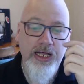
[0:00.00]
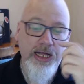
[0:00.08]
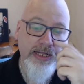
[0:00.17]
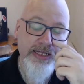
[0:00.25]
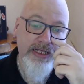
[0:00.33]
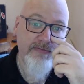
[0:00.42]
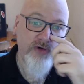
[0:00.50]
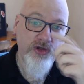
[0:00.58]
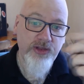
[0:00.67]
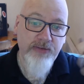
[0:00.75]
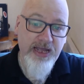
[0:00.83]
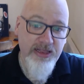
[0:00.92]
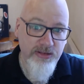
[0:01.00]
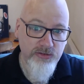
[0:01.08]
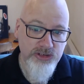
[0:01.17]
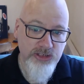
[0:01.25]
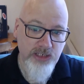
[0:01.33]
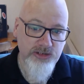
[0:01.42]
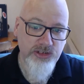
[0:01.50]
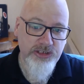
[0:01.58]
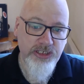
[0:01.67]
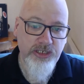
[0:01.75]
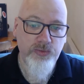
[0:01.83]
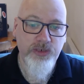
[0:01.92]
And then you've got the menthol starter
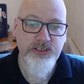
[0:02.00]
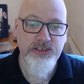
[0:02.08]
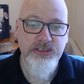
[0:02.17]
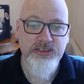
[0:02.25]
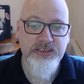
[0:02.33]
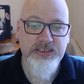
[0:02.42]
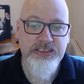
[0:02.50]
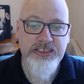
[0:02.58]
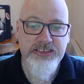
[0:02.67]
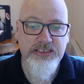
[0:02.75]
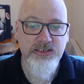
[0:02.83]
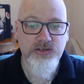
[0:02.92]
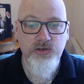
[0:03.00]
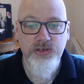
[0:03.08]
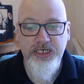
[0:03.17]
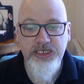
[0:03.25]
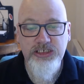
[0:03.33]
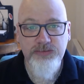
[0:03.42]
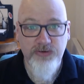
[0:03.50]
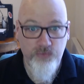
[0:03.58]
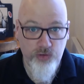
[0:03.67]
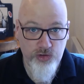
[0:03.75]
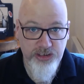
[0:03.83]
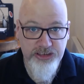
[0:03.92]
kit, which is Easy Does It on Ice by
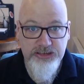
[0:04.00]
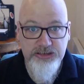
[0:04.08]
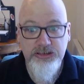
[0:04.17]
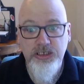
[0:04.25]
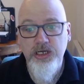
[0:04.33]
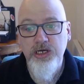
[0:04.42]
Ruthless,